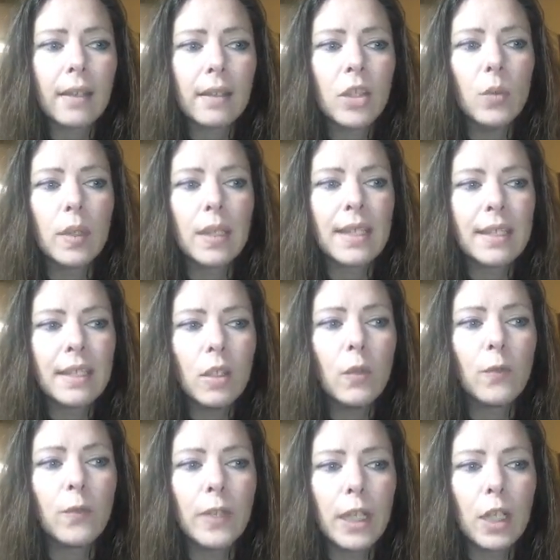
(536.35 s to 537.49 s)
to instill
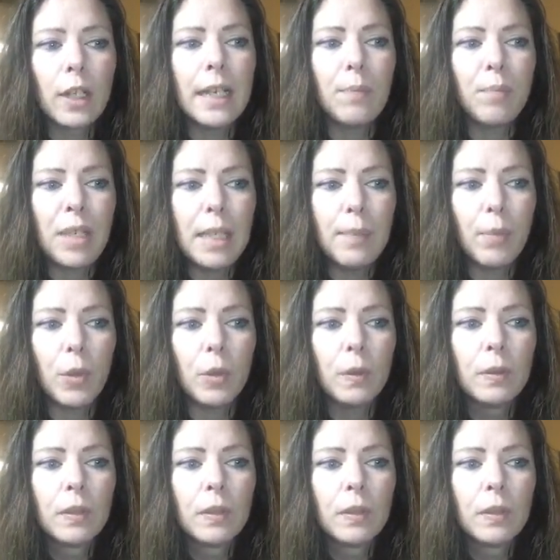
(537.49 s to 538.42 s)
fear in people.